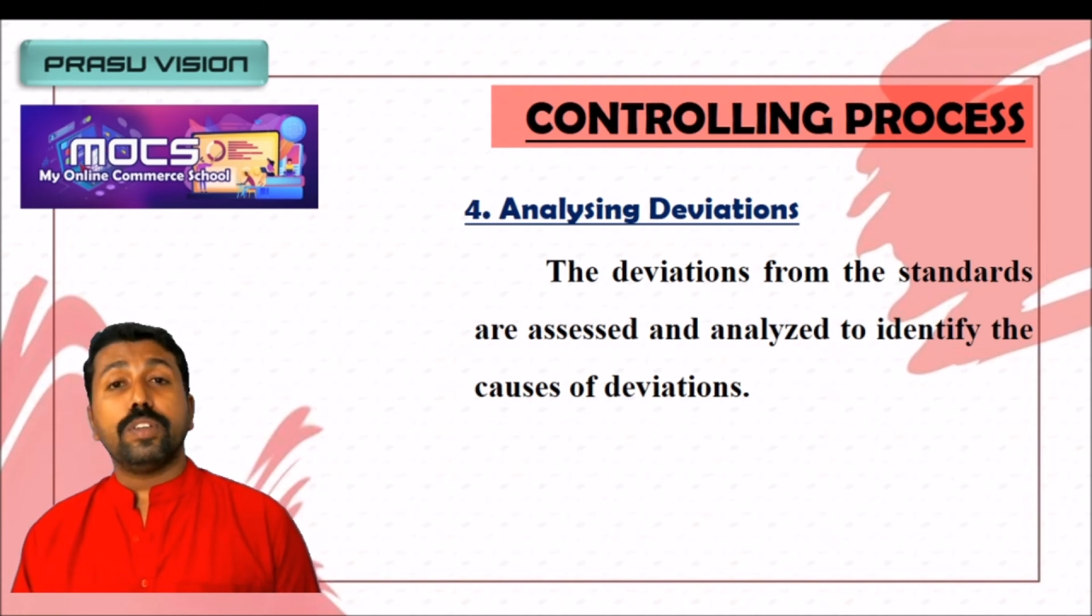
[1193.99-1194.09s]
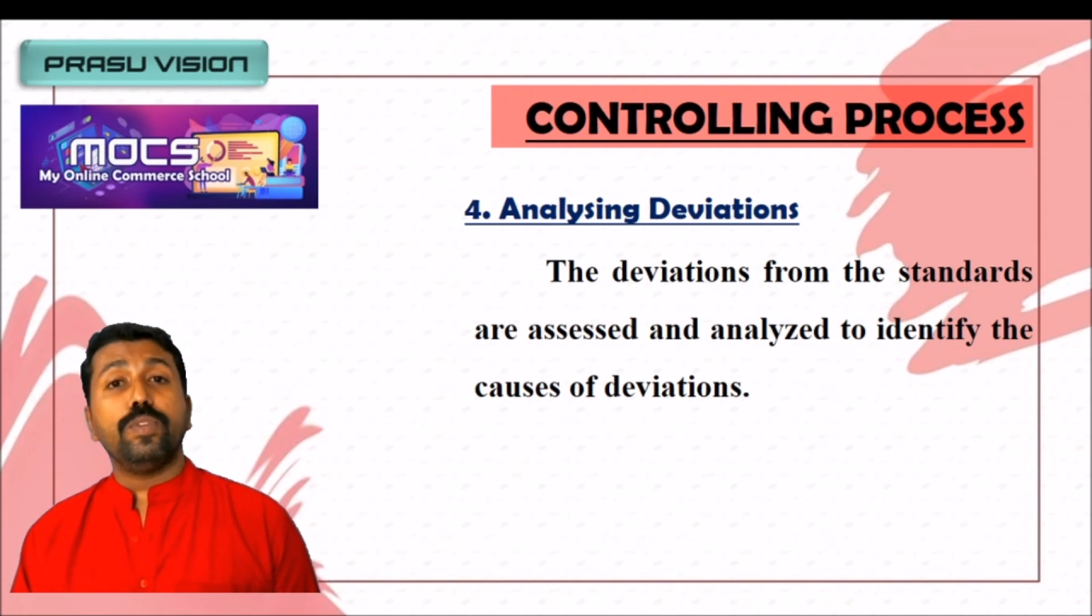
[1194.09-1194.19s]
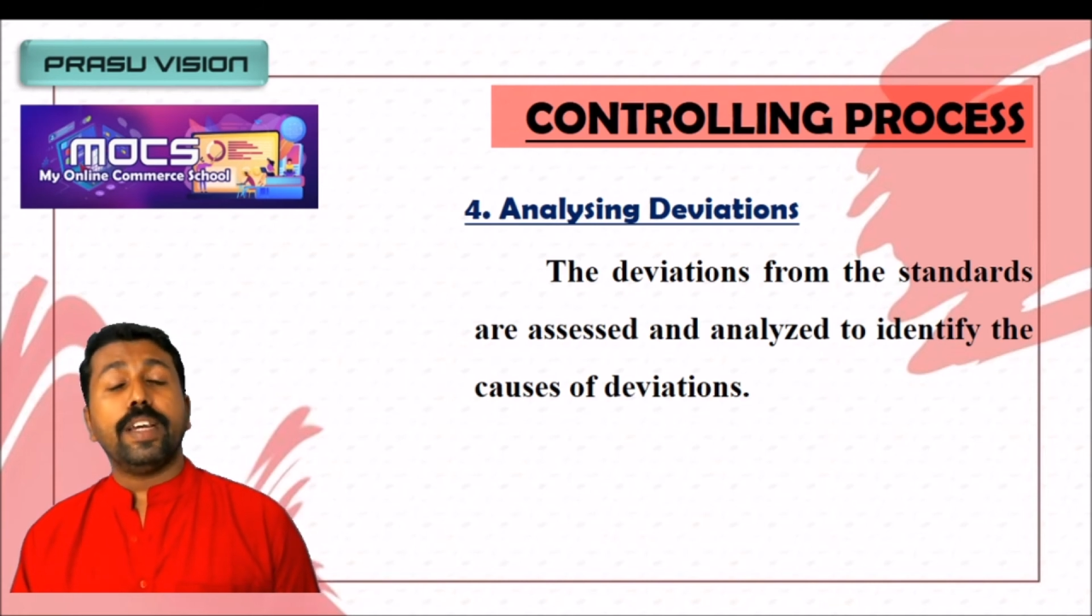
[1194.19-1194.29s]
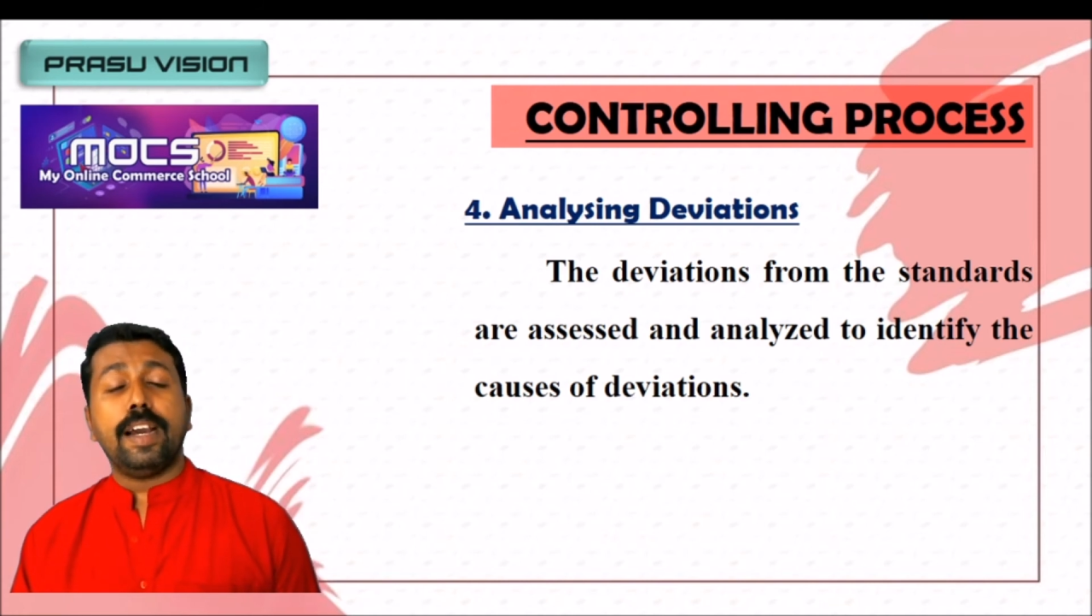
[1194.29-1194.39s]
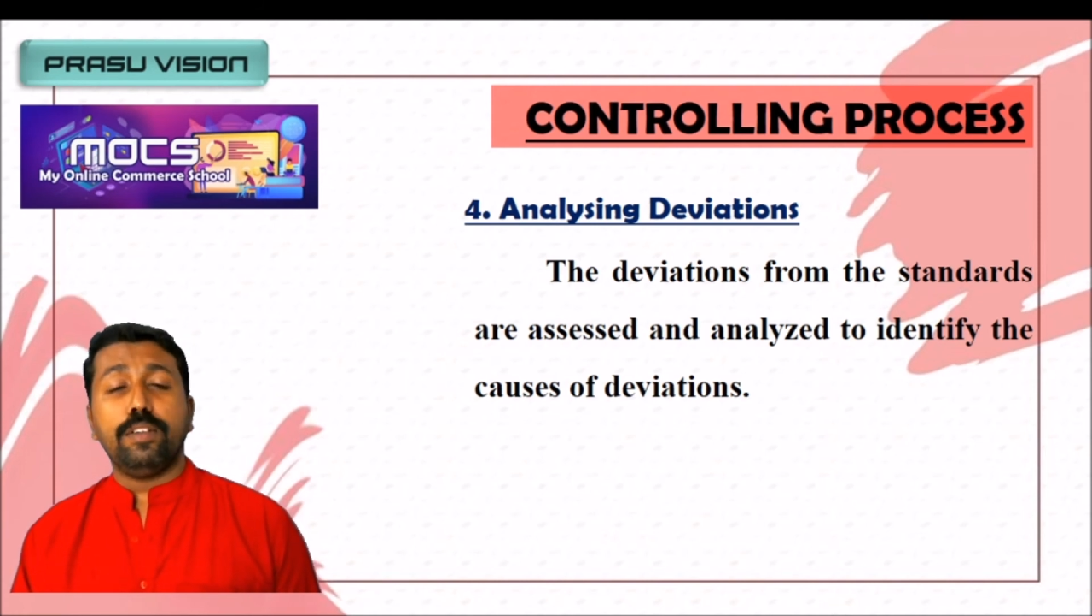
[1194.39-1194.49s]

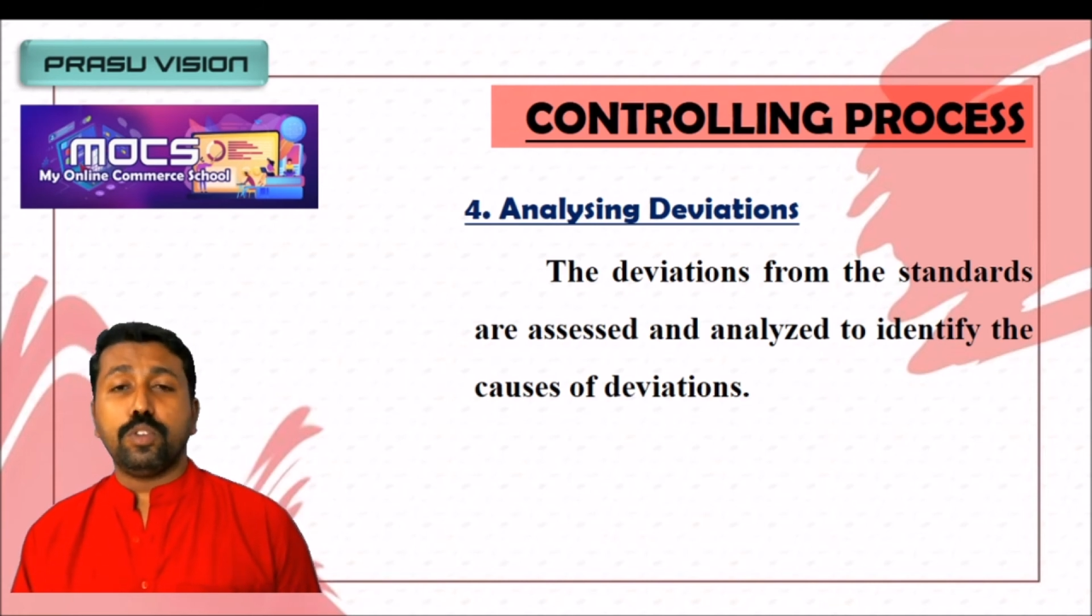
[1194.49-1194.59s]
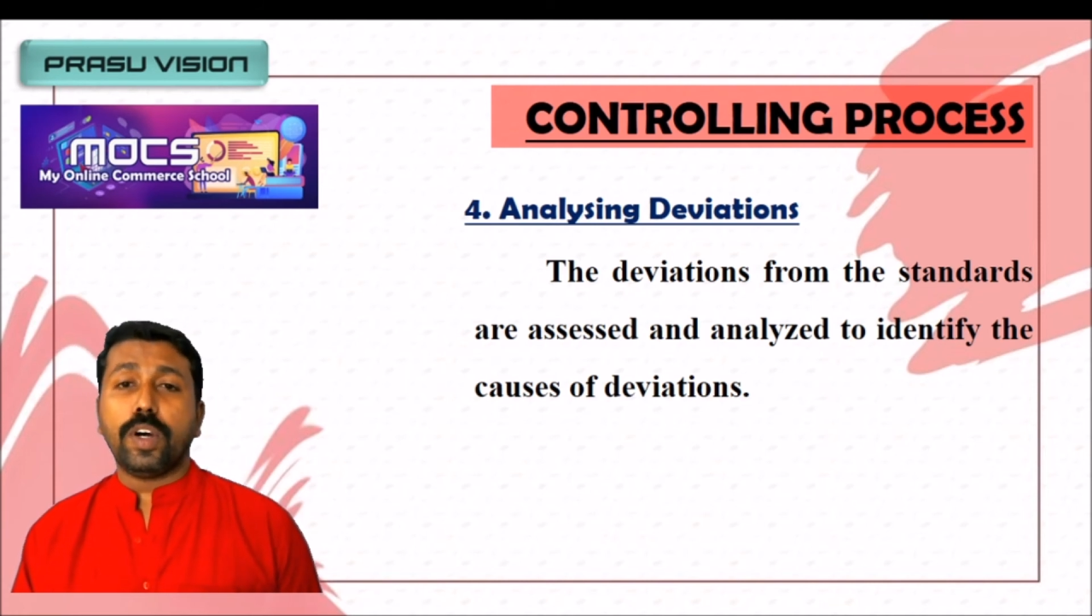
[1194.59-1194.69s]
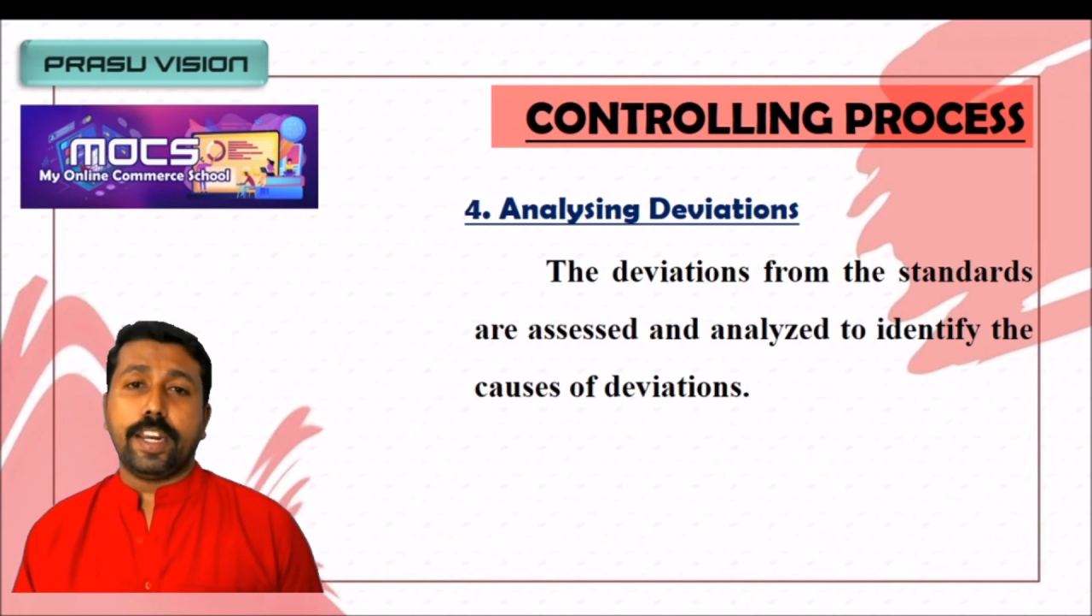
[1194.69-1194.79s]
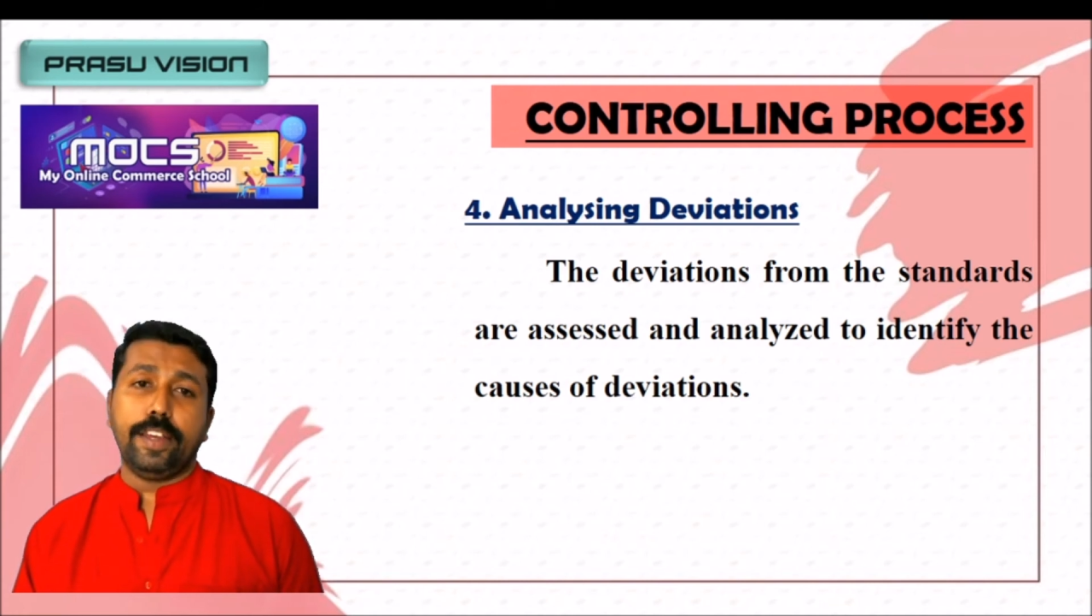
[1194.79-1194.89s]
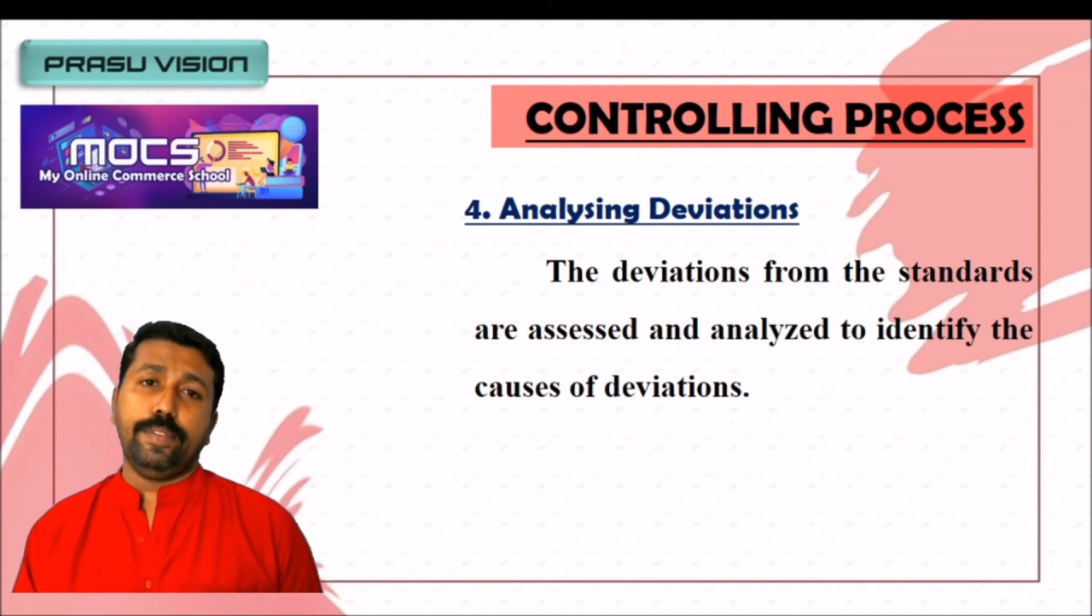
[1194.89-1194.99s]
we have to
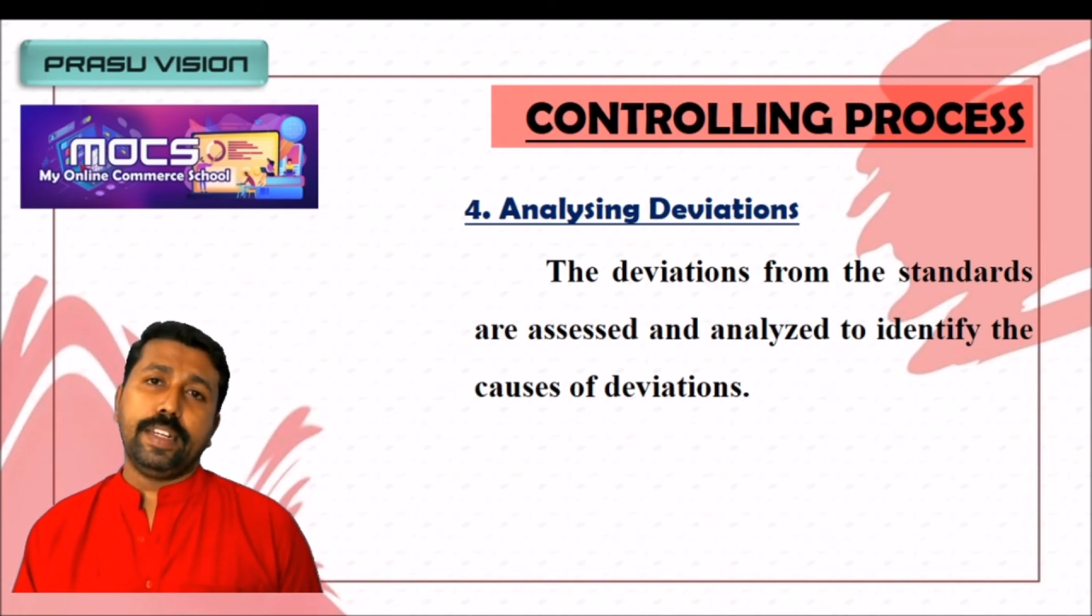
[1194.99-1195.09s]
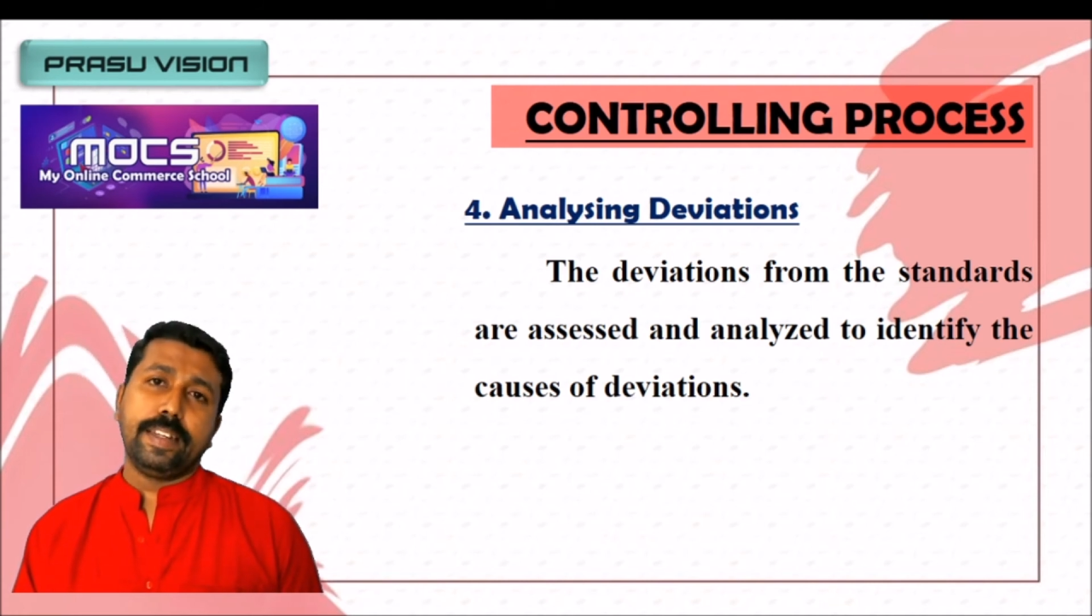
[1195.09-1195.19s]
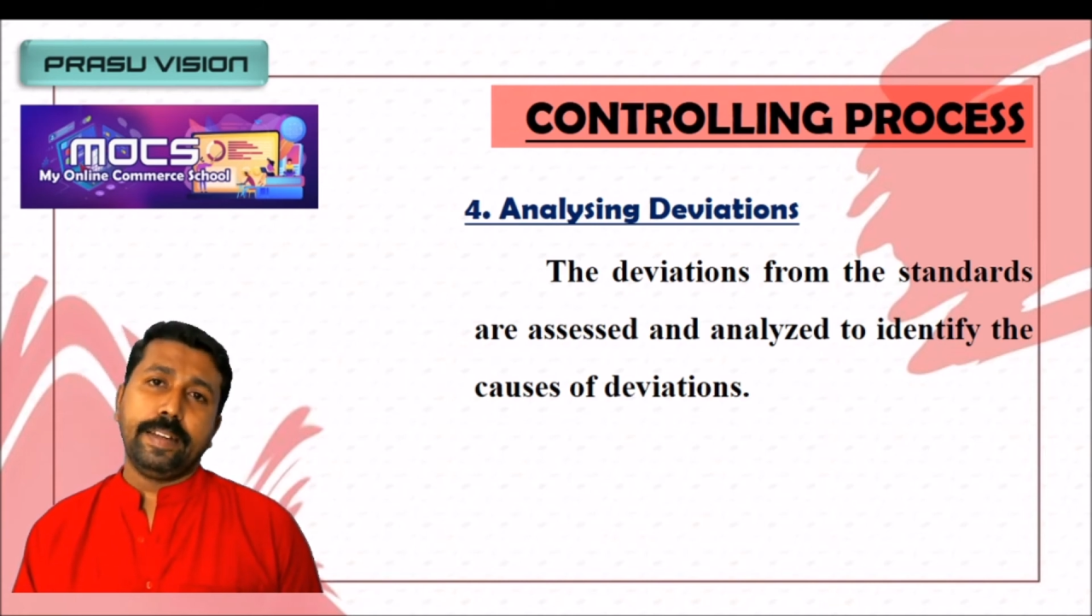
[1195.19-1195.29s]
arrive at.